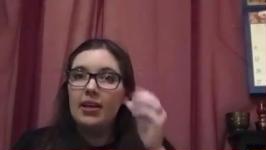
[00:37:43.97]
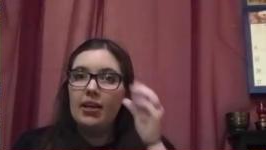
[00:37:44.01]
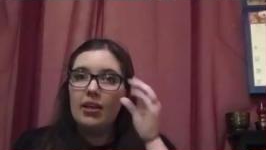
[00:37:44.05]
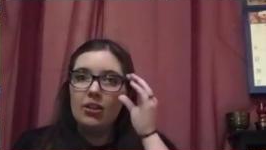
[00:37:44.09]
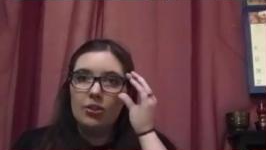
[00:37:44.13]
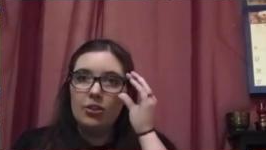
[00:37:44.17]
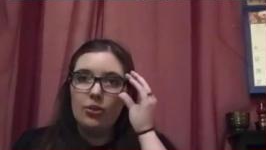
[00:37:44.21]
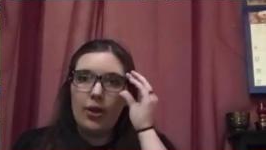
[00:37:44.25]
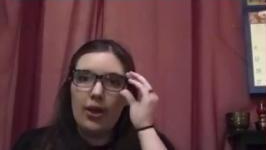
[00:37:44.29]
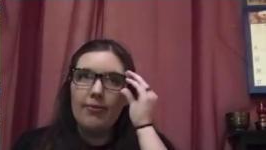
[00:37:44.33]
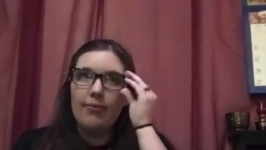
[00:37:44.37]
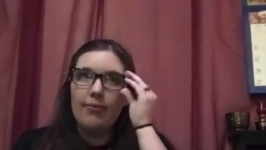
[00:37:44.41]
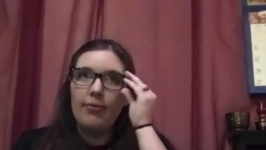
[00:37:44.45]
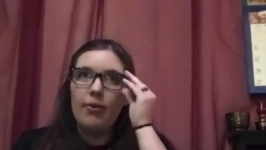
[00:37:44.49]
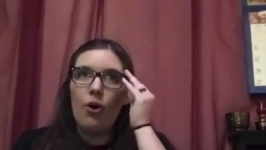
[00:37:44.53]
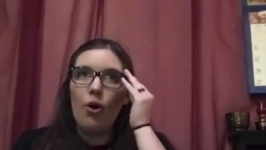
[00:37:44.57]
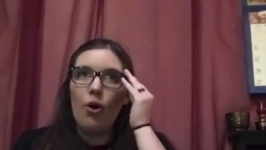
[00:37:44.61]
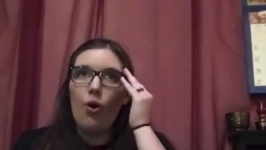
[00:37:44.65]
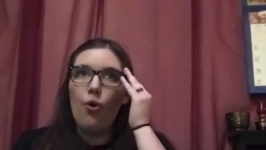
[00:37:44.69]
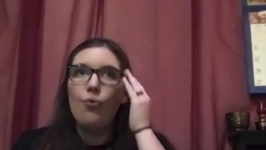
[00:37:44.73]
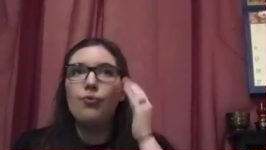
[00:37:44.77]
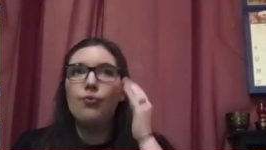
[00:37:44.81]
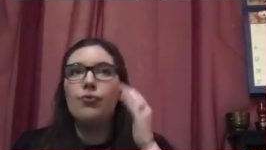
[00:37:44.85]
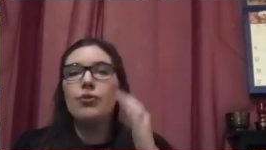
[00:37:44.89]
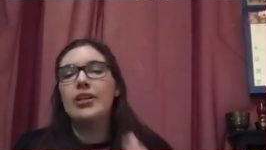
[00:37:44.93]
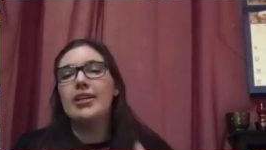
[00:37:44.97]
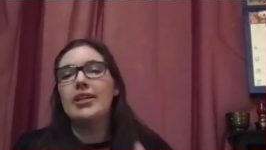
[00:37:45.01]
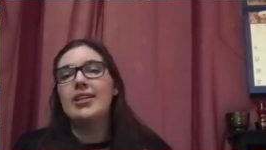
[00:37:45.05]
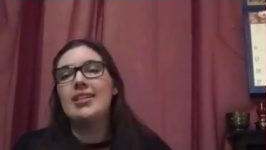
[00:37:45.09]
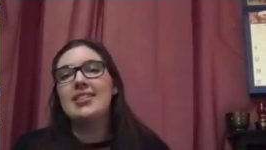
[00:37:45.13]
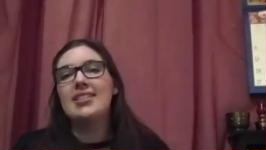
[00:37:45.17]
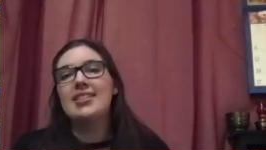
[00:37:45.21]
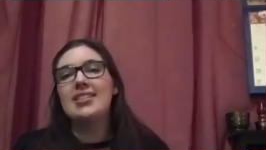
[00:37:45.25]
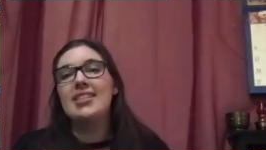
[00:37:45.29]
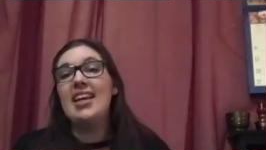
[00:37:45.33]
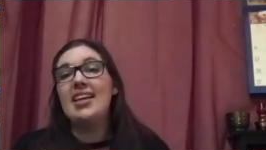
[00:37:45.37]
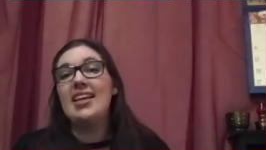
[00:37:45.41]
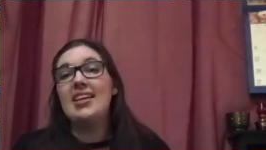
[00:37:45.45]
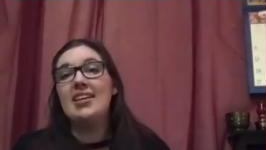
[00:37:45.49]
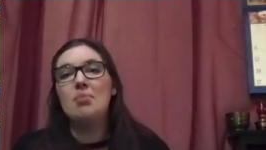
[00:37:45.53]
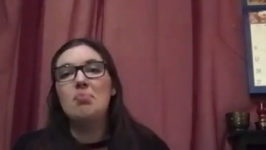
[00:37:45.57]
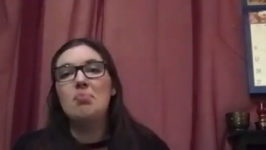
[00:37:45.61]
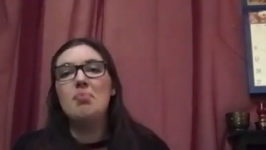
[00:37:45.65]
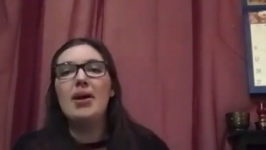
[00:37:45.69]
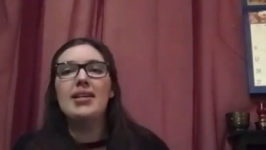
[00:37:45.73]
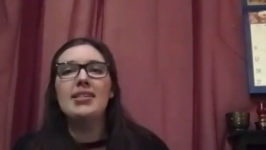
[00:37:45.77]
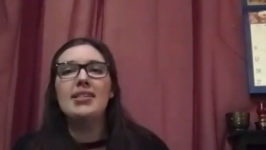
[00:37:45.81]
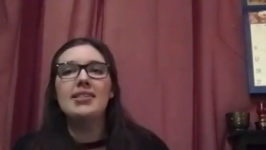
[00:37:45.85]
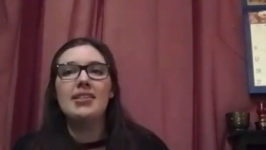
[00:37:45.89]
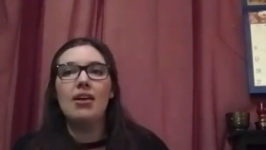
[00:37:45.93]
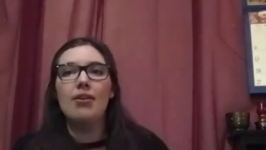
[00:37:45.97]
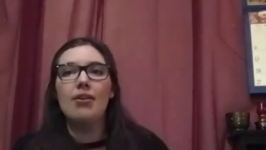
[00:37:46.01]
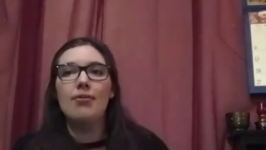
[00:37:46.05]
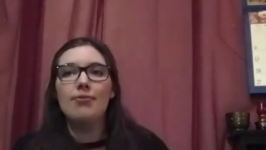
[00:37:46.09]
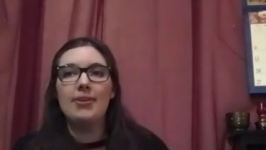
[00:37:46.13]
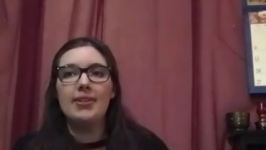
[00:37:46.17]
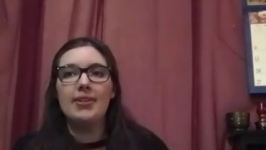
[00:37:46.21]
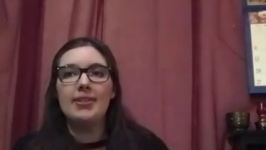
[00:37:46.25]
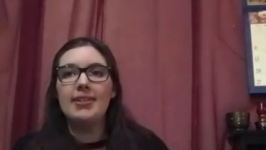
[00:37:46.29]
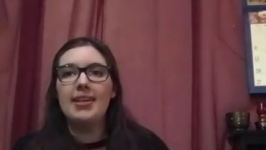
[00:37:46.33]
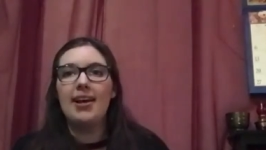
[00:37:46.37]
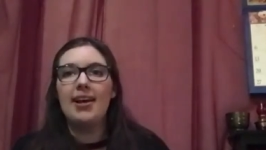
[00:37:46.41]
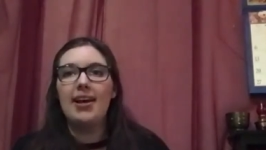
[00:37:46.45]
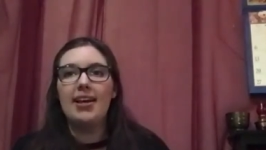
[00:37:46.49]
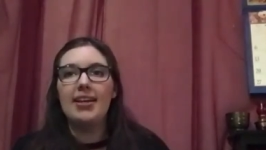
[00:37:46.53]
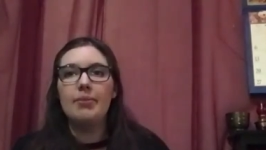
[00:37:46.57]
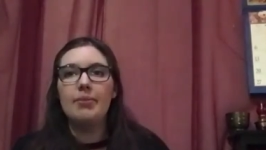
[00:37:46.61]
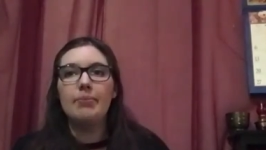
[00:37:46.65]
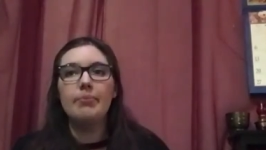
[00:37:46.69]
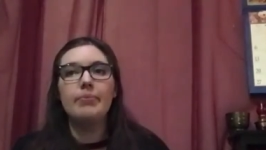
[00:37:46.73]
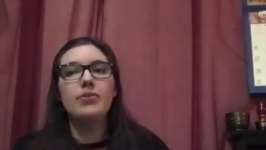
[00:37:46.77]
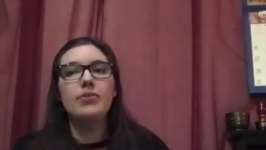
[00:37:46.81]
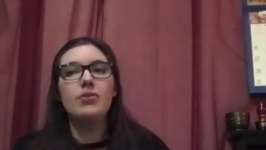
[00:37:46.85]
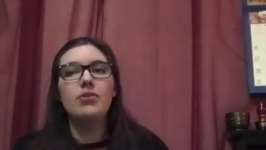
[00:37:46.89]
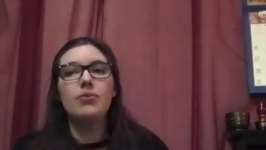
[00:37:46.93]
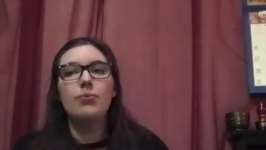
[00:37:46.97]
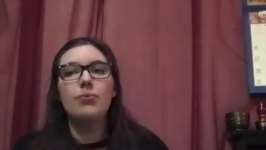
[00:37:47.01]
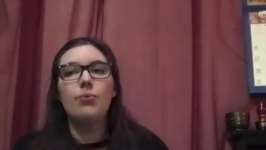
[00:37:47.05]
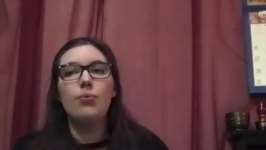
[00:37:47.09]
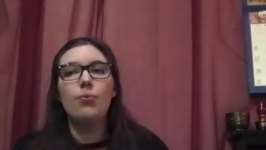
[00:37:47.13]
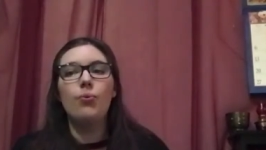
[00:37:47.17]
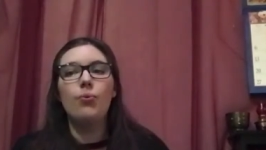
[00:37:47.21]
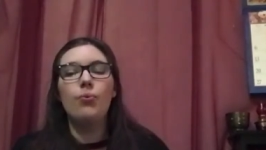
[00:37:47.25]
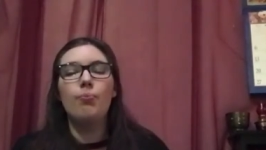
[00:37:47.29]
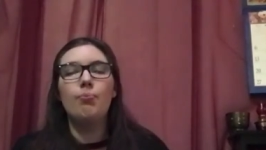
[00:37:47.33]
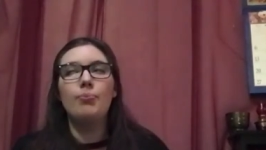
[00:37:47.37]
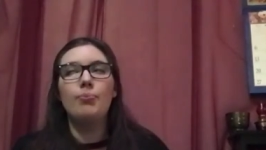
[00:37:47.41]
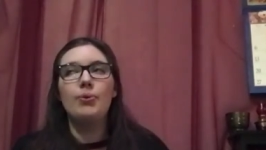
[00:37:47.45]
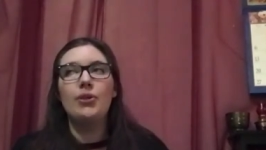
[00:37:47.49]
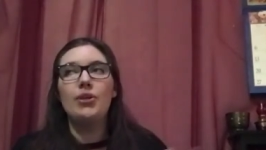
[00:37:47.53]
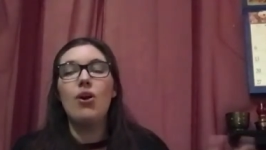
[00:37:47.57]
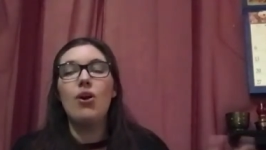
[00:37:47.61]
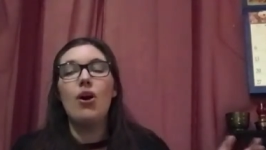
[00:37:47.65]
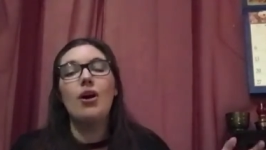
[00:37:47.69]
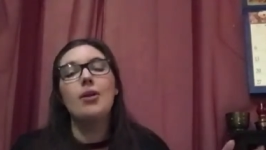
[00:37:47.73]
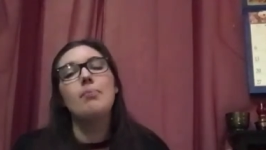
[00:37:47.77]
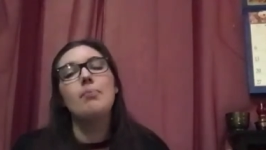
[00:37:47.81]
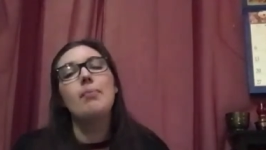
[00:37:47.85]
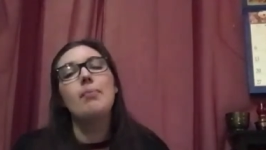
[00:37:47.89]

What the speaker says: So I've overextended myself at times beyond